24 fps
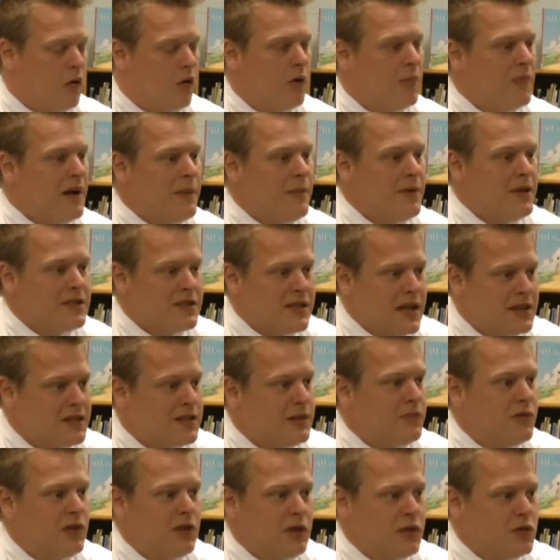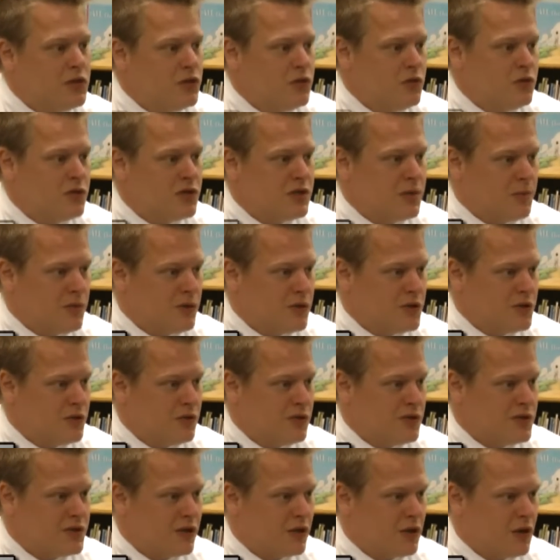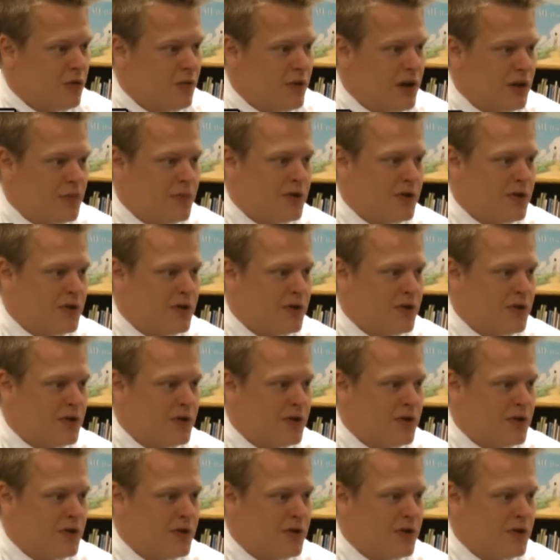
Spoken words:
maybe it's not something you choose to pursue as a career,